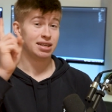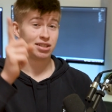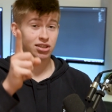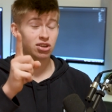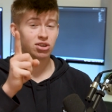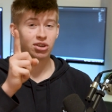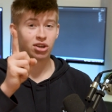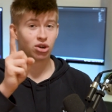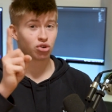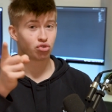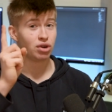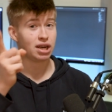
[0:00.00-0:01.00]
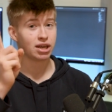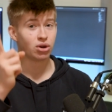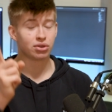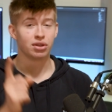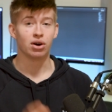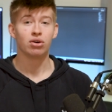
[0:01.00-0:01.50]
It's still gonna look really
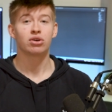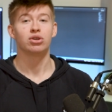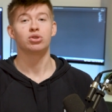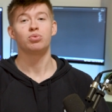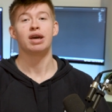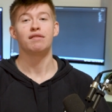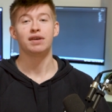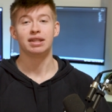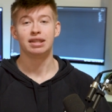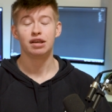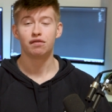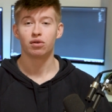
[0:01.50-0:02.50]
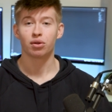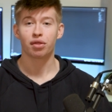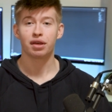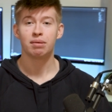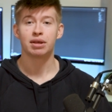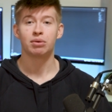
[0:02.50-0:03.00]
good though, because we have a default
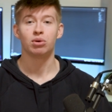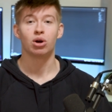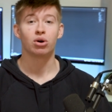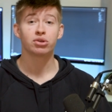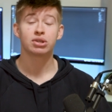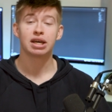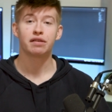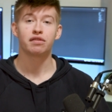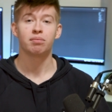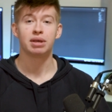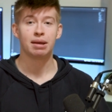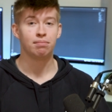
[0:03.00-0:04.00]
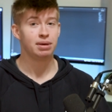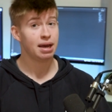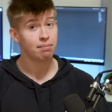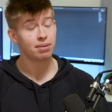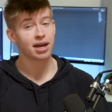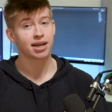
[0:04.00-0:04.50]
theme that we also get from the N P
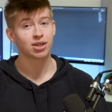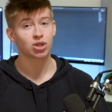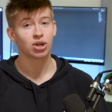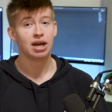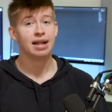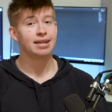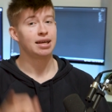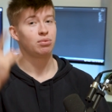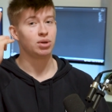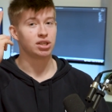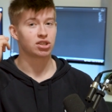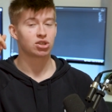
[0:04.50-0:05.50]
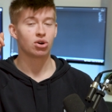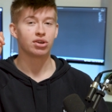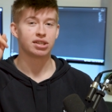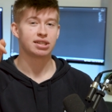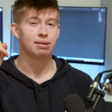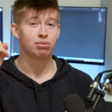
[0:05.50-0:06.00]
M package that we installed
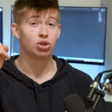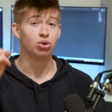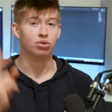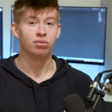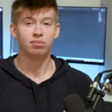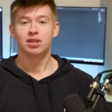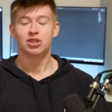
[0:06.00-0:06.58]
in step two.